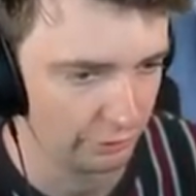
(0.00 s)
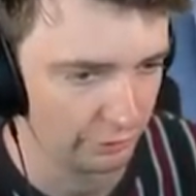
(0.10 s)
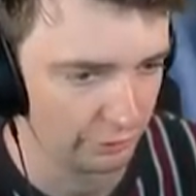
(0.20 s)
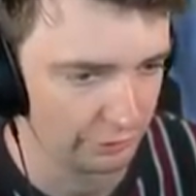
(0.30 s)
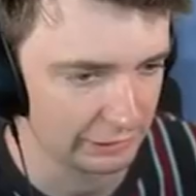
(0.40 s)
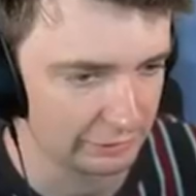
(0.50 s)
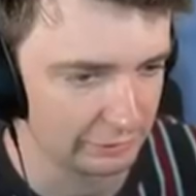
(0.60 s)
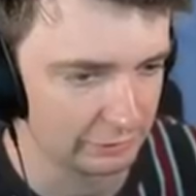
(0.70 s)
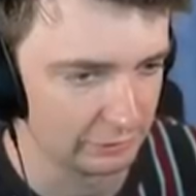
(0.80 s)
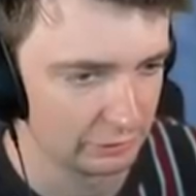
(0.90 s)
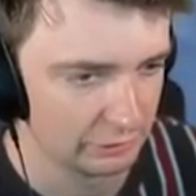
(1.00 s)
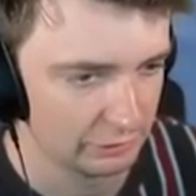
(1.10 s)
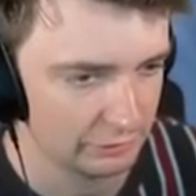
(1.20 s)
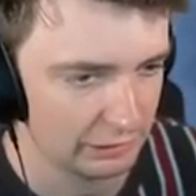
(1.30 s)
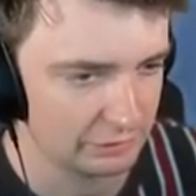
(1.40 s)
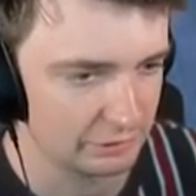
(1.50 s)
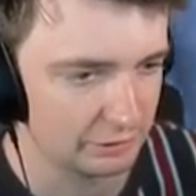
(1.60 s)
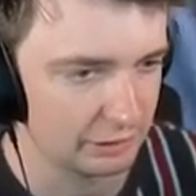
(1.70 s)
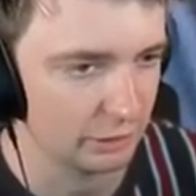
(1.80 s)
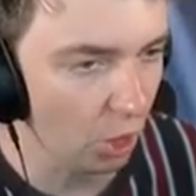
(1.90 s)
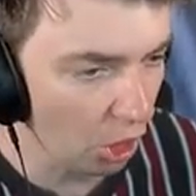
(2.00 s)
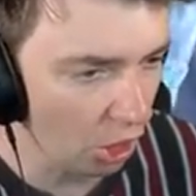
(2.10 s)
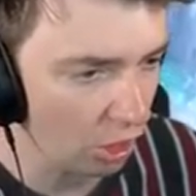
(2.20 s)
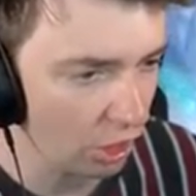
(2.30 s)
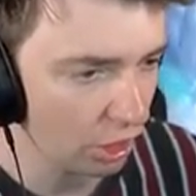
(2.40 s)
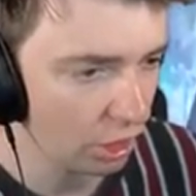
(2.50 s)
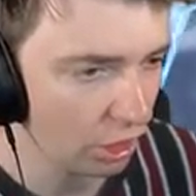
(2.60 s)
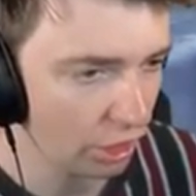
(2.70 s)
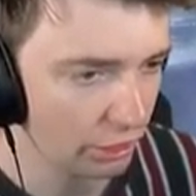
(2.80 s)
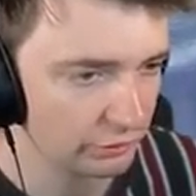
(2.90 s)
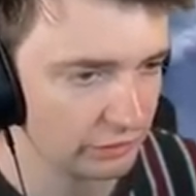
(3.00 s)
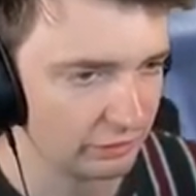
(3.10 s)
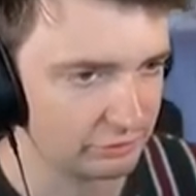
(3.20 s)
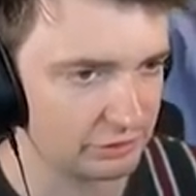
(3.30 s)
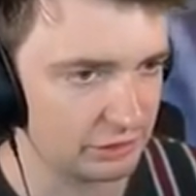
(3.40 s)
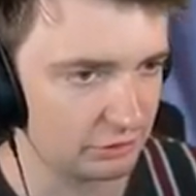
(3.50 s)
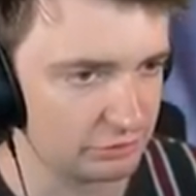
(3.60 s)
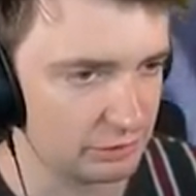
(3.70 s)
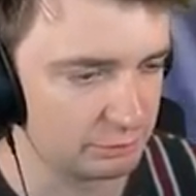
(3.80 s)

no, they did it. They did it again. Oh! That's the D L C